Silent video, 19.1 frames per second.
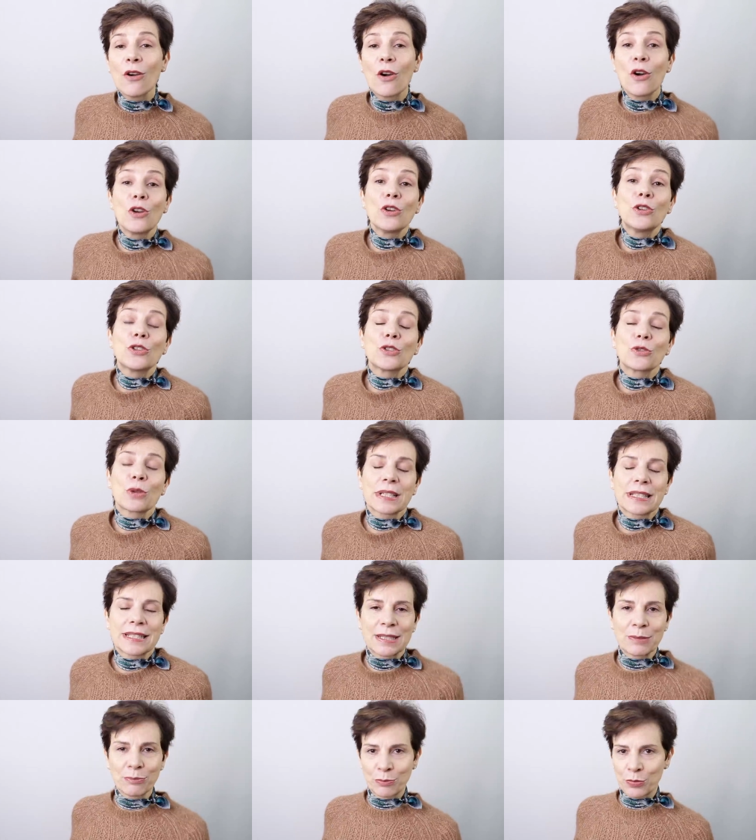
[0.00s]
ultra
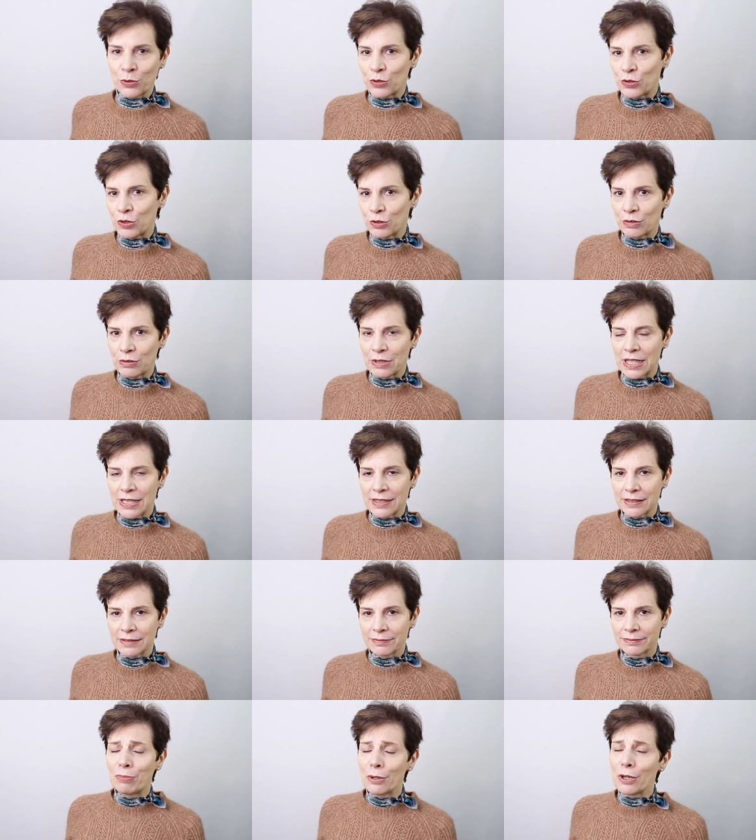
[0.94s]
simple to
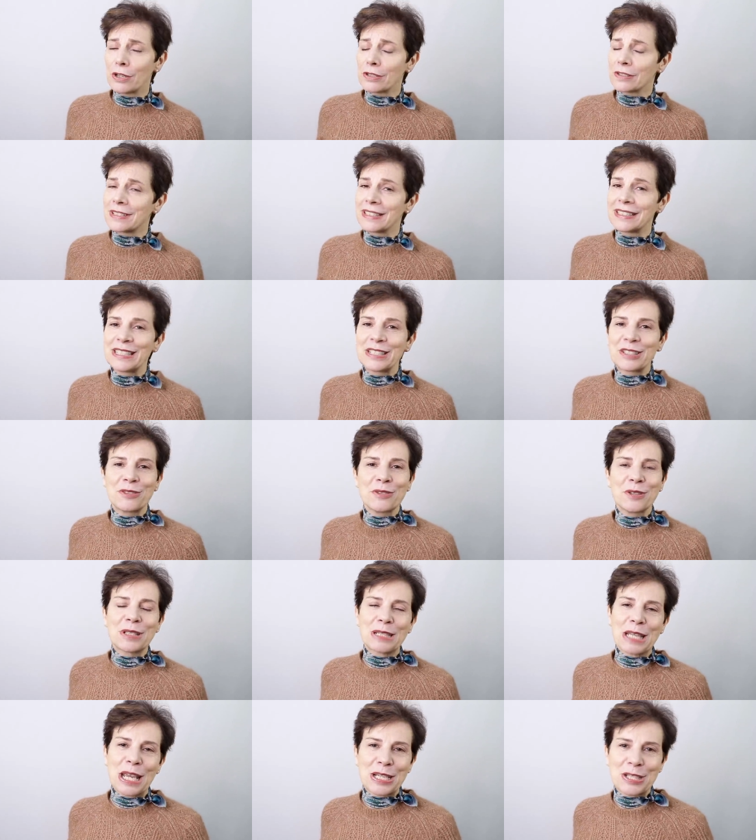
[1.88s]
create, but it
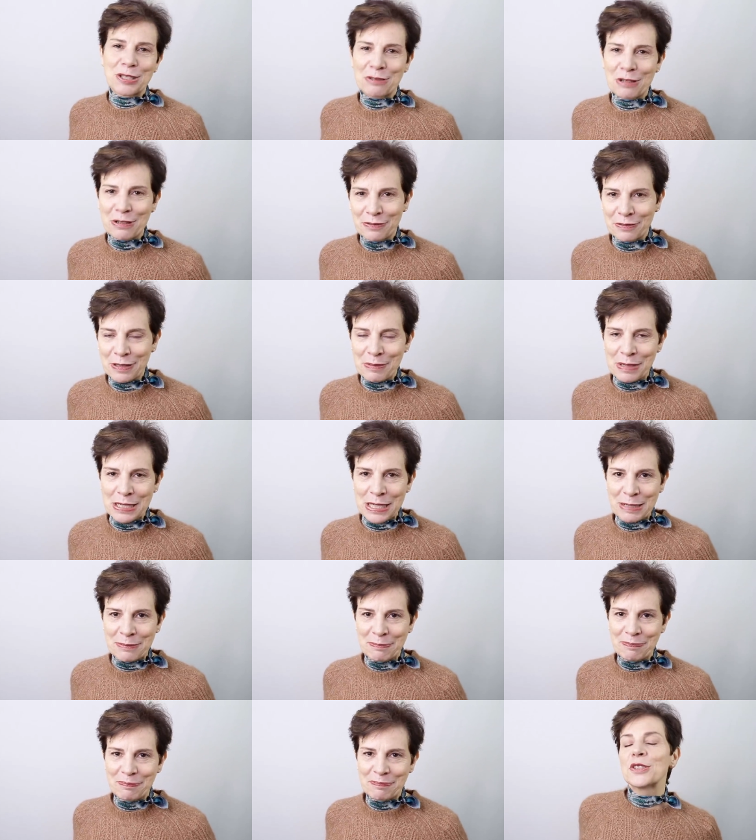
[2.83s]
looks extra
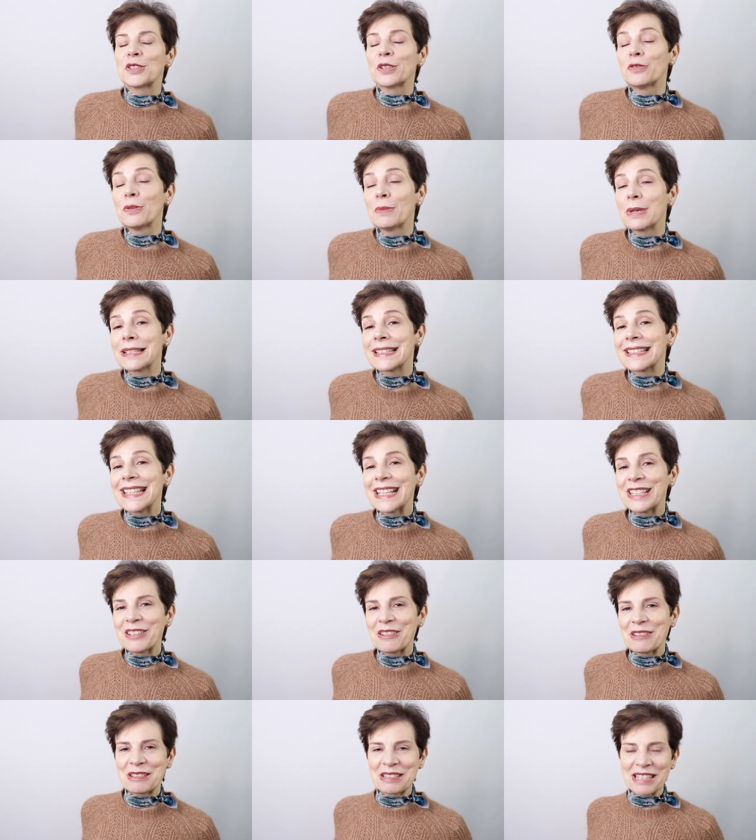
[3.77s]
feminine. So for my
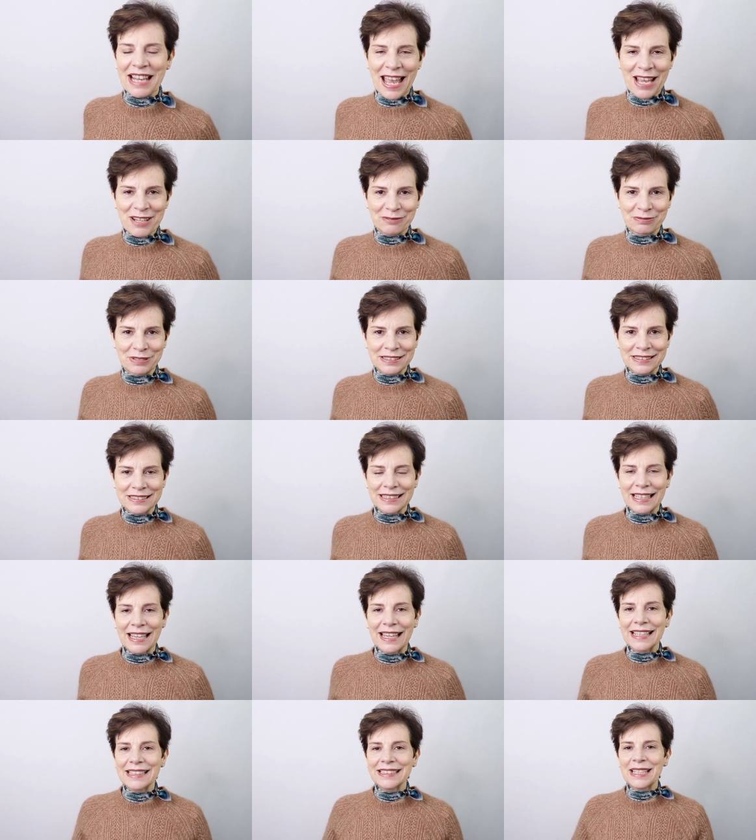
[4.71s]
second outfit,
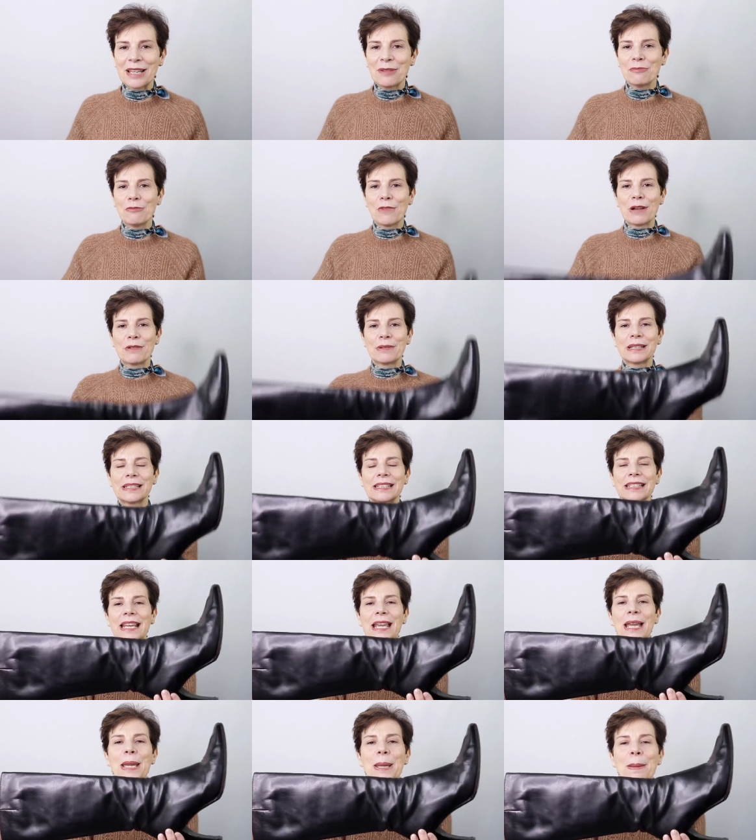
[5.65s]
I am
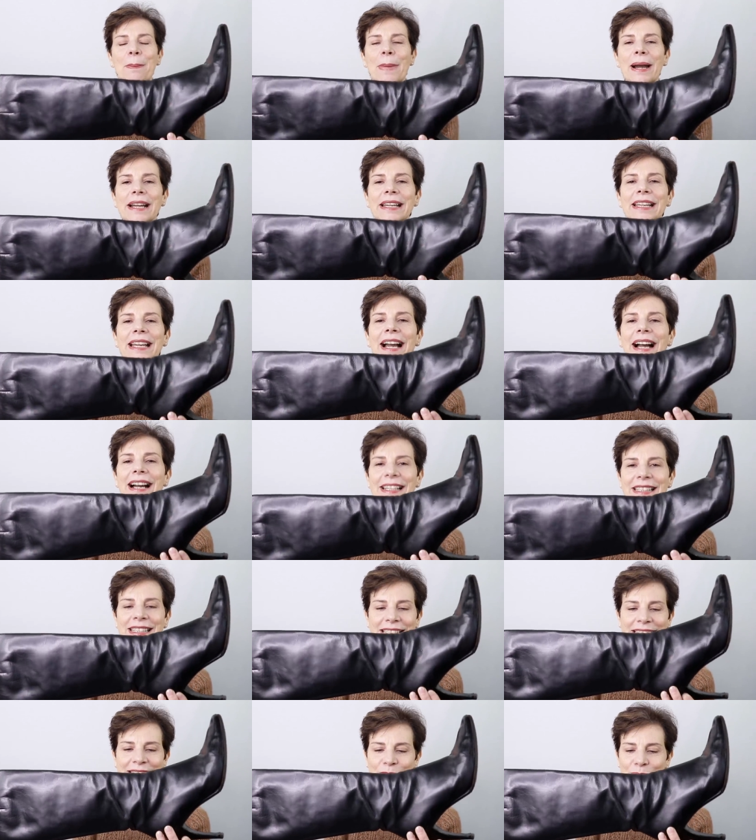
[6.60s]
wearing my
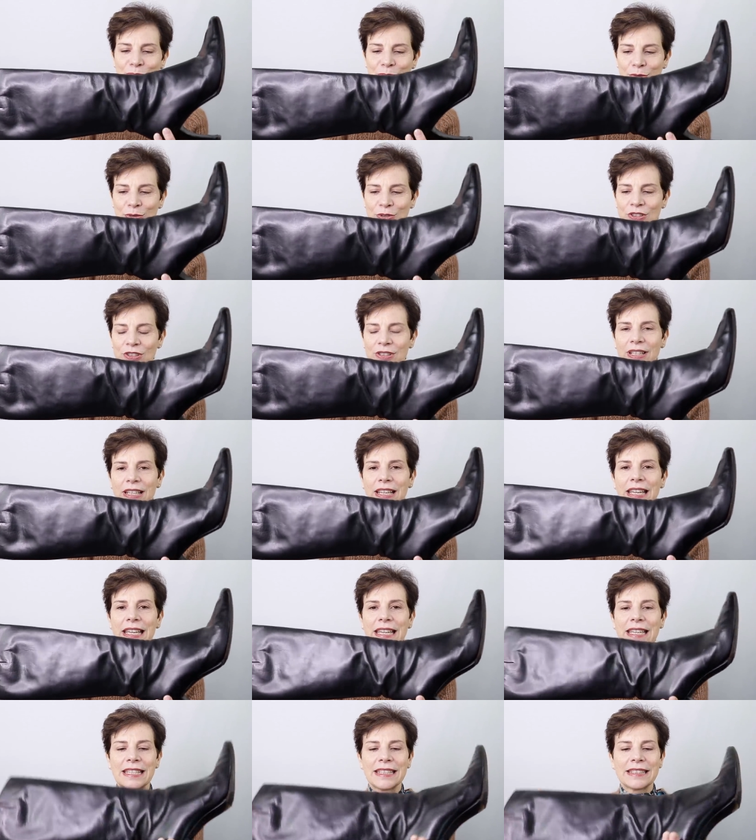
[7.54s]
high heel boots.
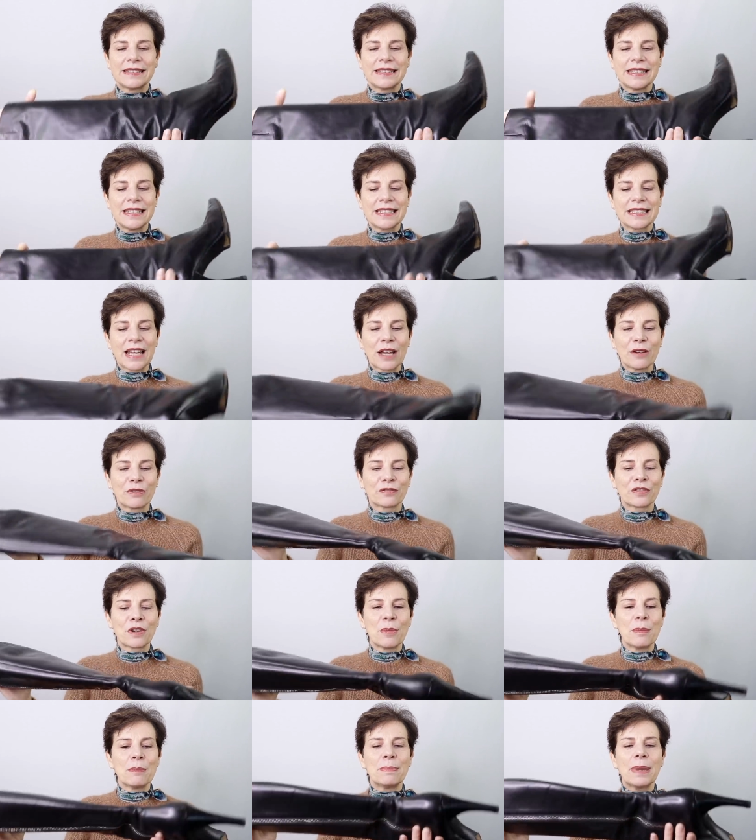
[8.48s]
These are
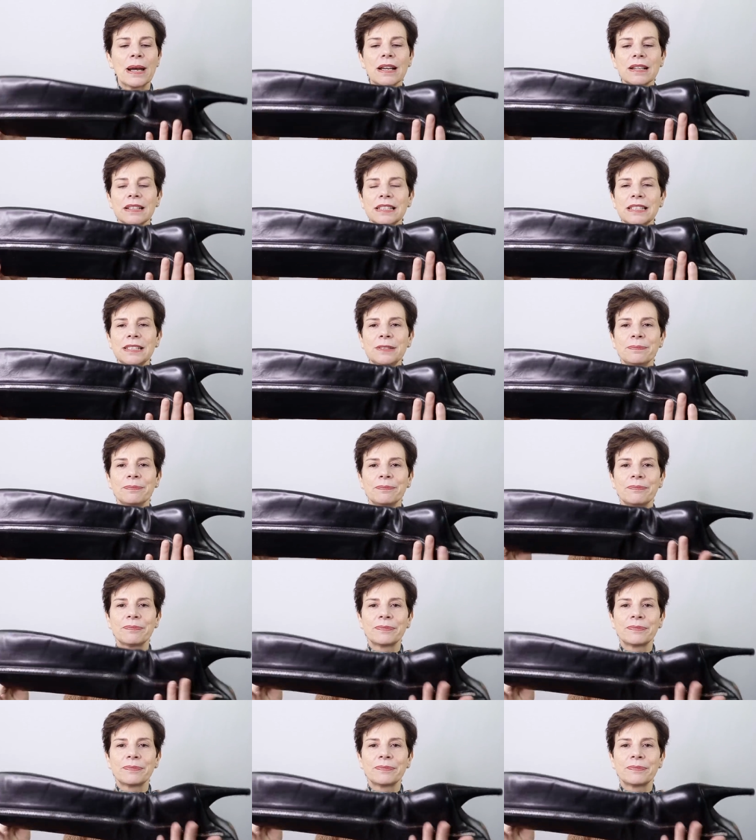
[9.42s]
from Bally